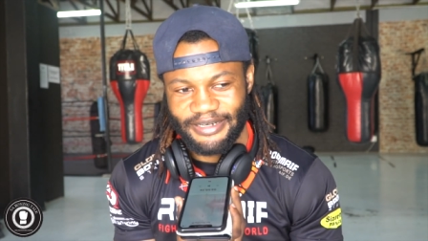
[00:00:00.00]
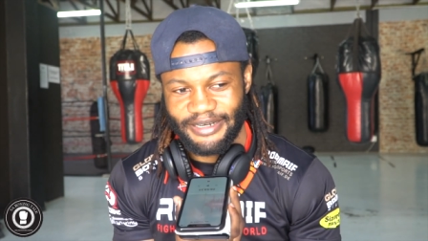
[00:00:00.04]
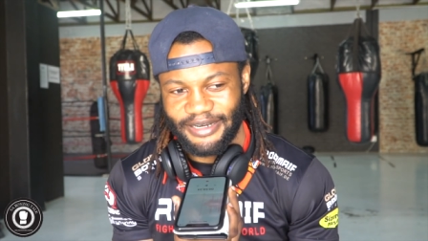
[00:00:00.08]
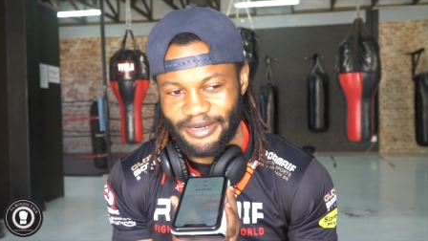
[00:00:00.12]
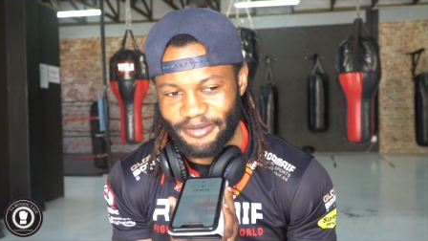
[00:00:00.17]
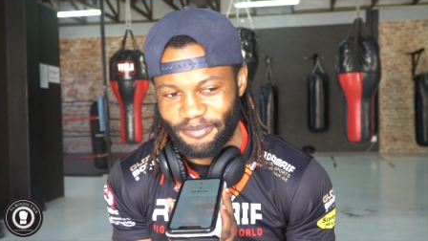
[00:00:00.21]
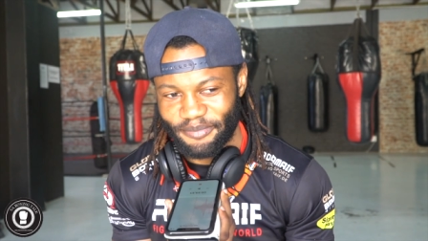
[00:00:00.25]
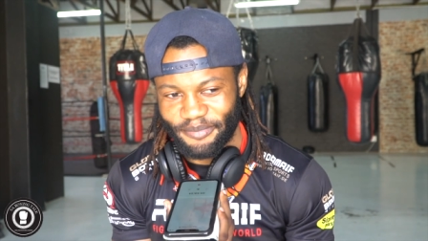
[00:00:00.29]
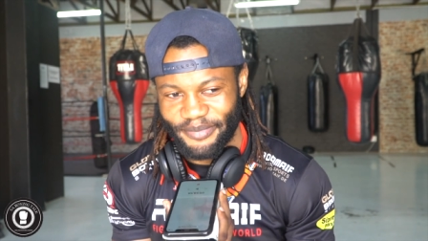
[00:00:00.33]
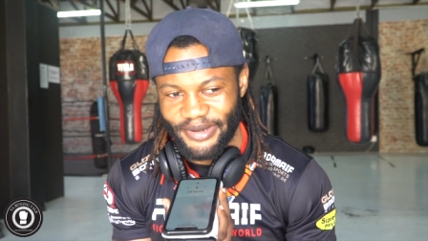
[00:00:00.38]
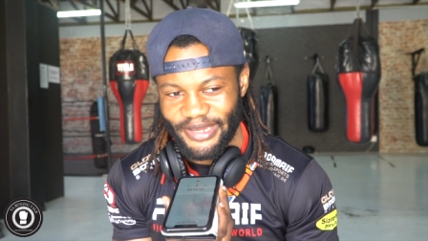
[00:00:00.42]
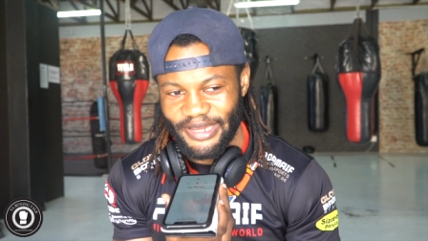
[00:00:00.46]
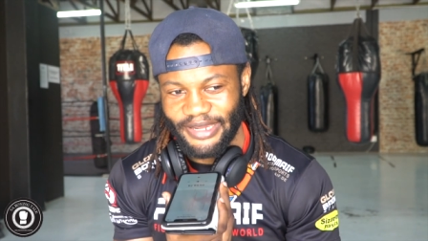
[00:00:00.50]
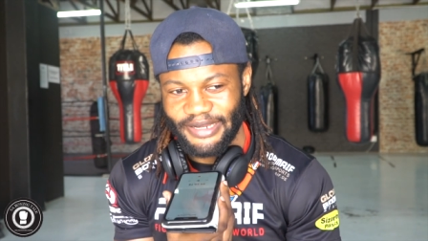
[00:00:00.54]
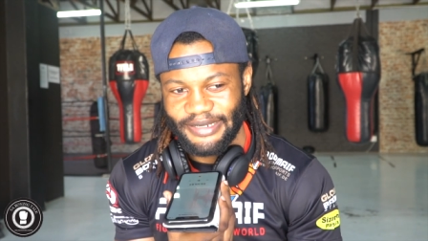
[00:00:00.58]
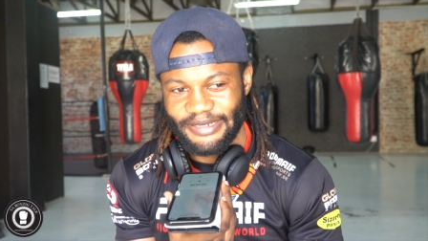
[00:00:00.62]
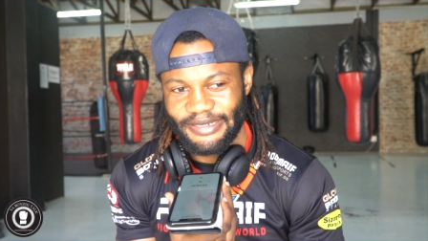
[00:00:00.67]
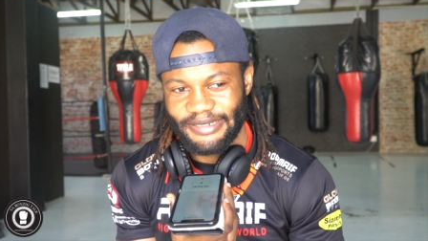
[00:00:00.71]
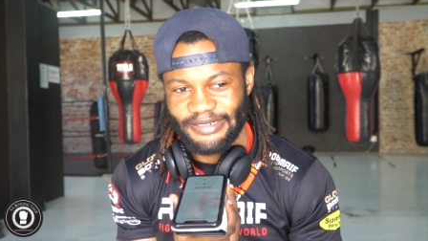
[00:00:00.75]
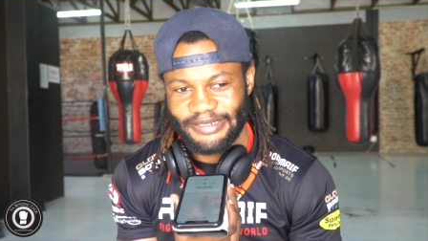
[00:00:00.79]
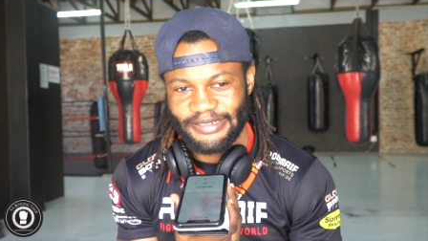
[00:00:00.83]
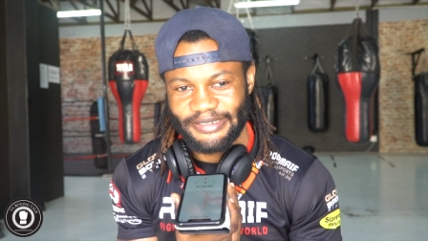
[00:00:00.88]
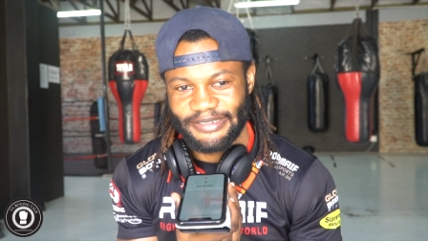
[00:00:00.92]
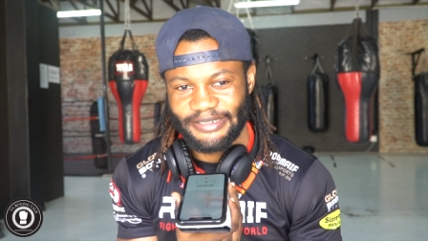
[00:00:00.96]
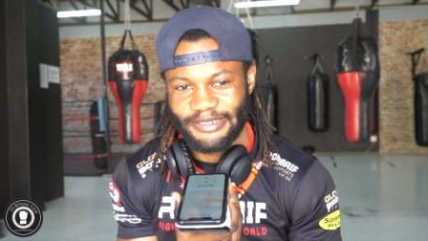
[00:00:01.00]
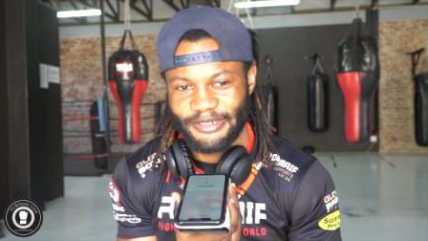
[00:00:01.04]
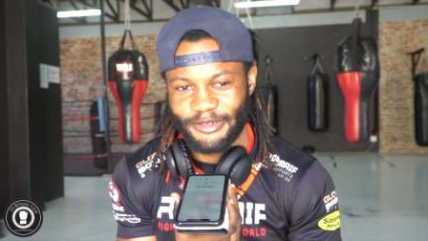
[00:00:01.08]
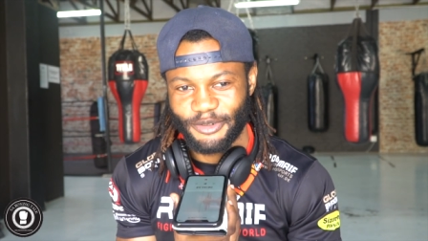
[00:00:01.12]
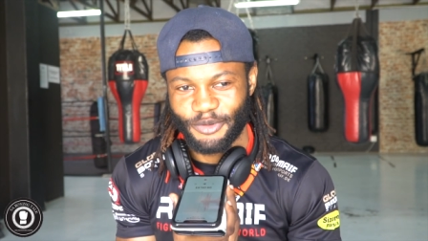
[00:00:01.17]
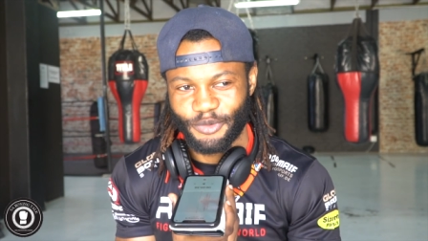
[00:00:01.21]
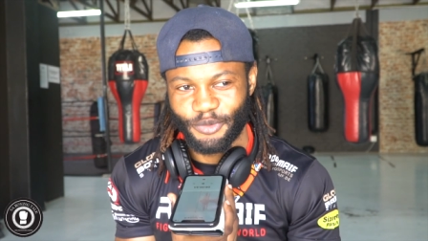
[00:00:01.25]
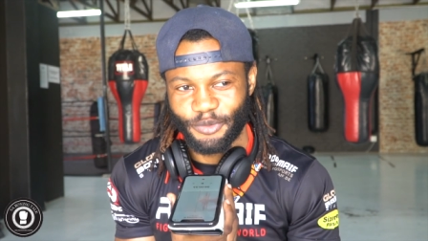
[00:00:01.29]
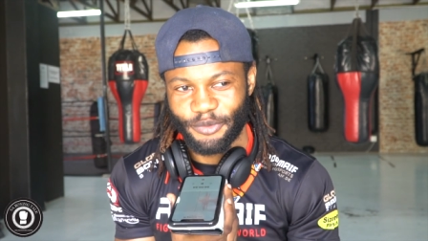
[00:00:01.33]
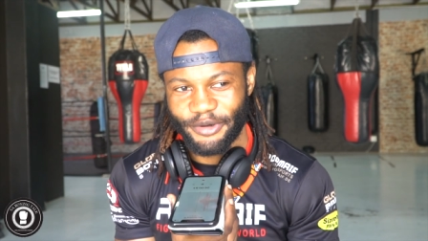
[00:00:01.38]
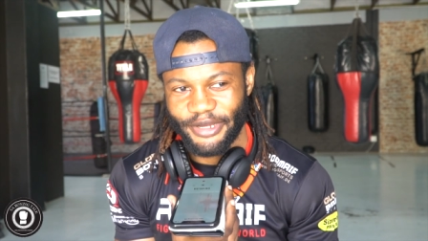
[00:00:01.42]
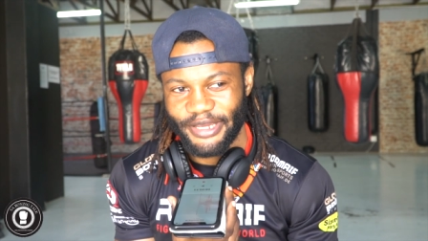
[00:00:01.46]
I'm back
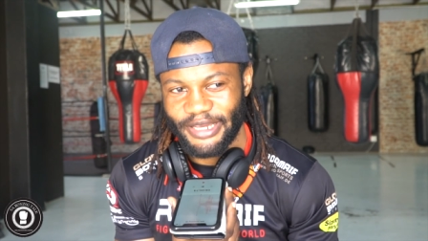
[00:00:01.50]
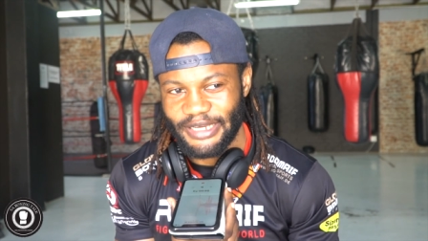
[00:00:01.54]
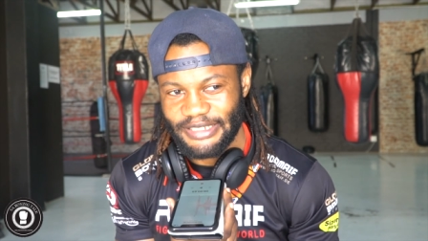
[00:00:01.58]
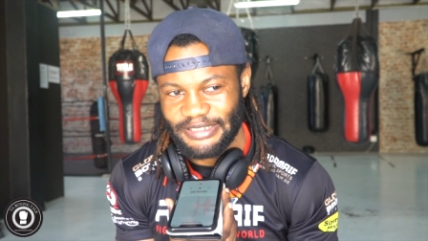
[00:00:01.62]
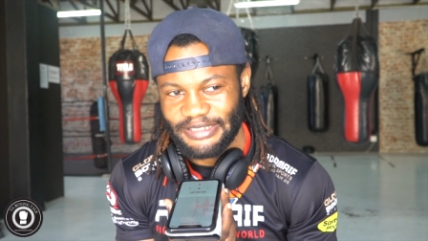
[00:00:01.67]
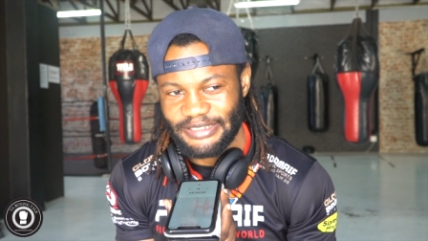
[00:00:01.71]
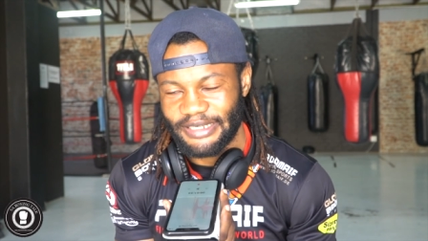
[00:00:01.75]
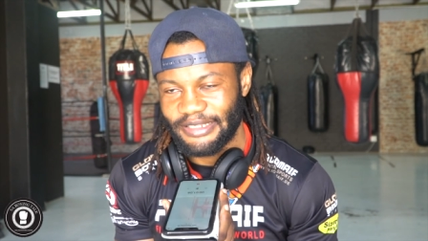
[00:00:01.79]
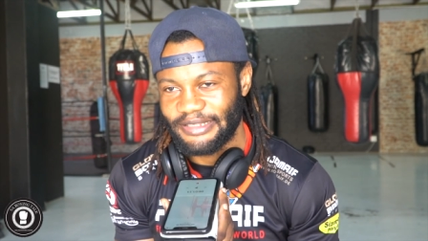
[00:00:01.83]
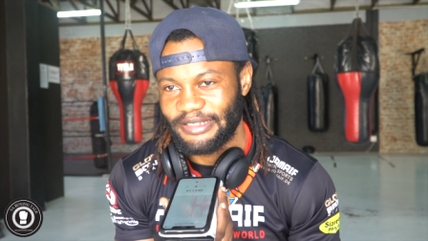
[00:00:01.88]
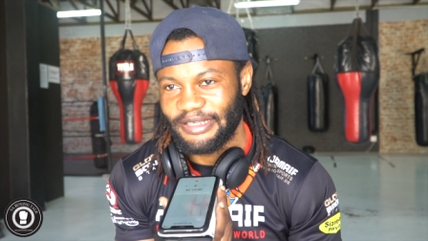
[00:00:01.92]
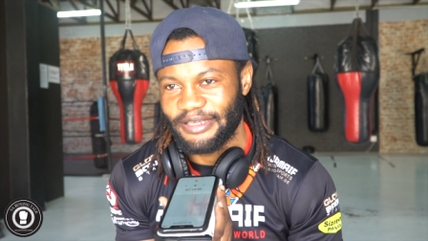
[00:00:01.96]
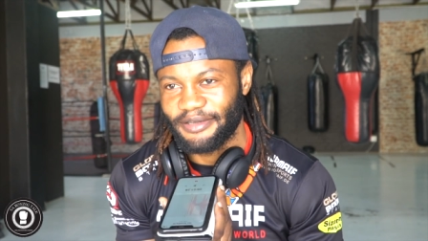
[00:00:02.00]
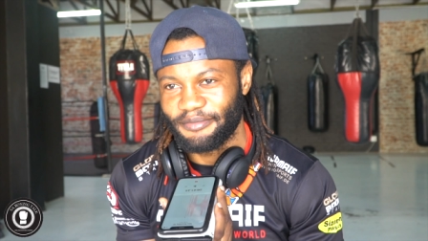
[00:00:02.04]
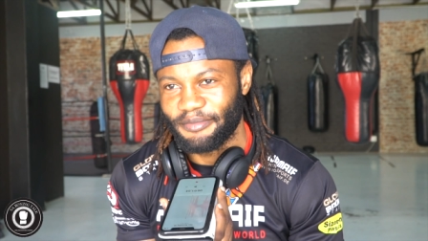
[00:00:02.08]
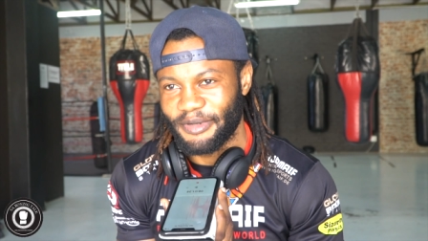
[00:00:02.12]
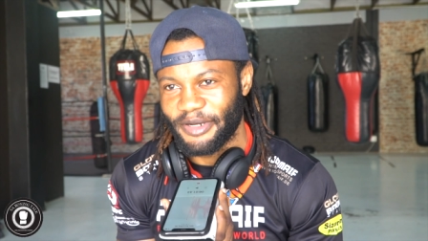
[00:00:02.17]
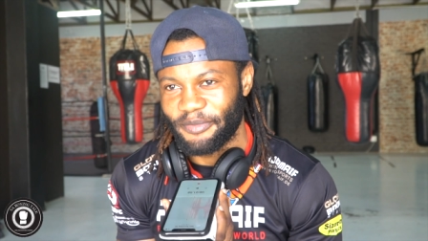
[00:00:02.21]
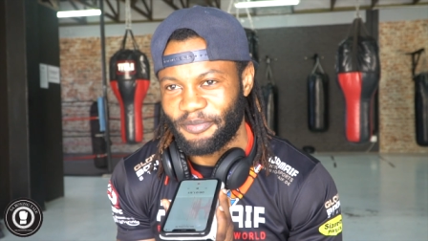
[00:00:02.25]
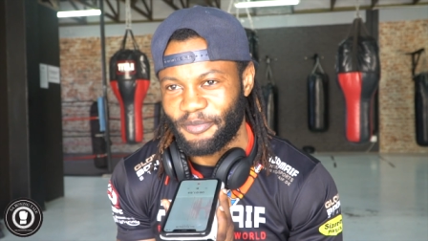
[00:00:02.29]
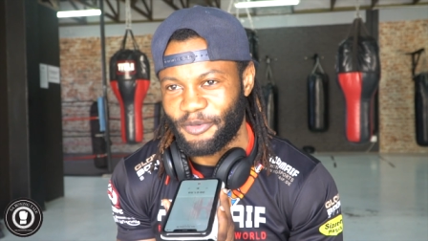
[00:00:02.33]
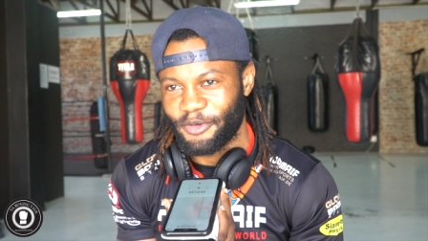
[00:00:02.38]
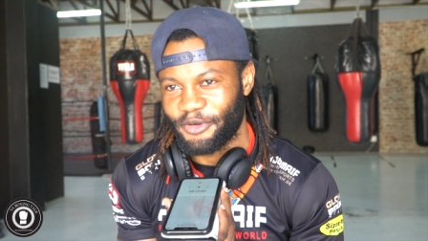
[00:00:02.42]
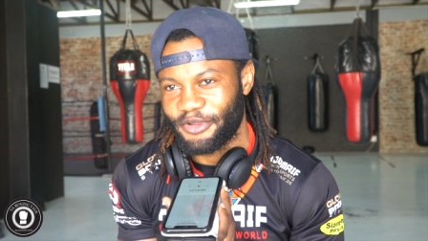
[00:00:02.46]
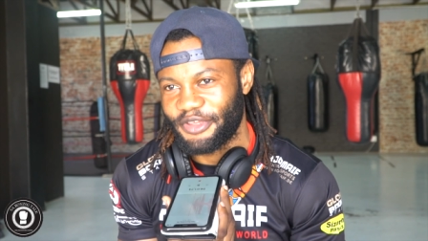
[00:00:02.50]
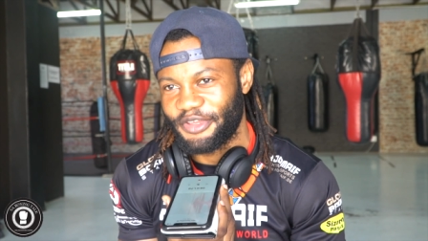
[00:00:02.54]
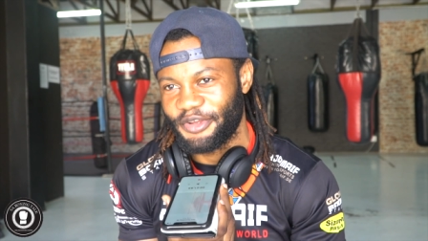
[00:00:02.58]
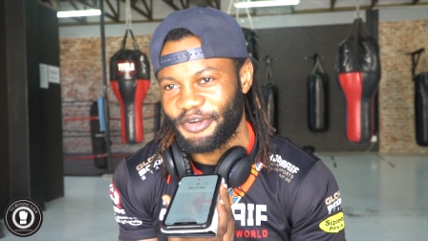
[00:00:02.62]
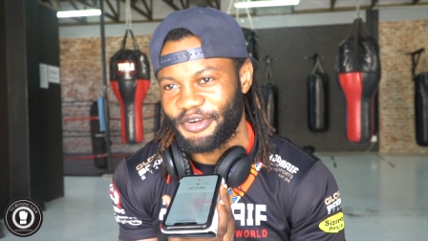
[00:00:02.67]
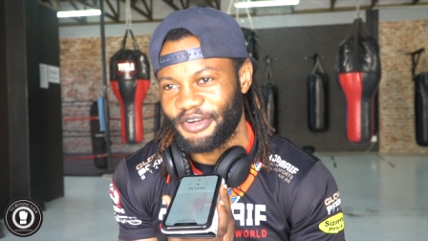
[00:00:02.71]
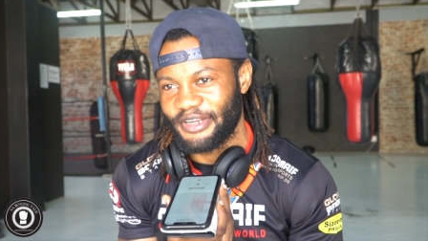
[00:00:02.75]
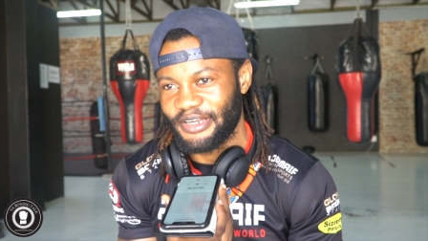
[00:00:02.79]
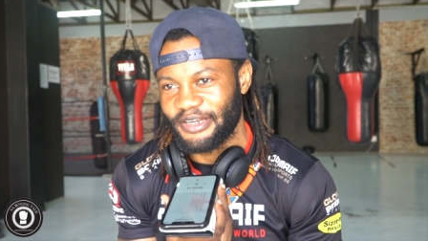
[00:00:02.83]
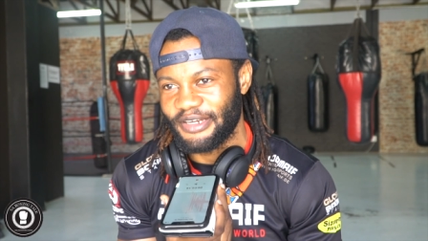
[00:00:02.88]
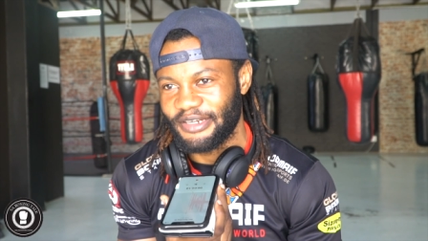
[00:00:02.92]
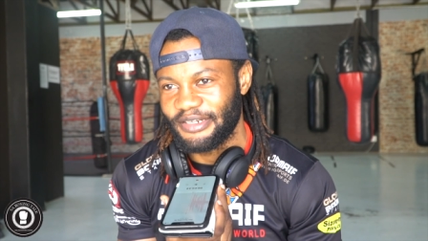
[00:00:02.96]
where I started my pro
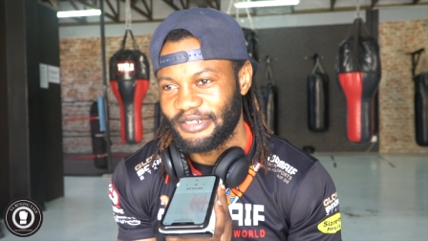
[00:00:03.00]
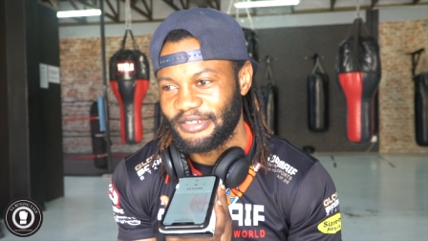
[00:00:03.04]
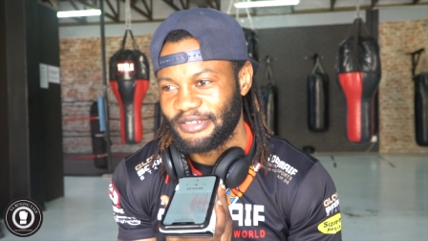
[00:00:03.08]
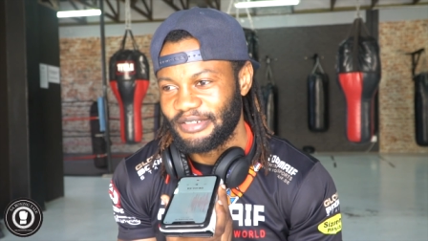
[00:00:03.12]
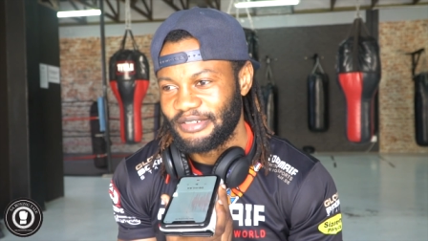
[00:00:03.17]
career.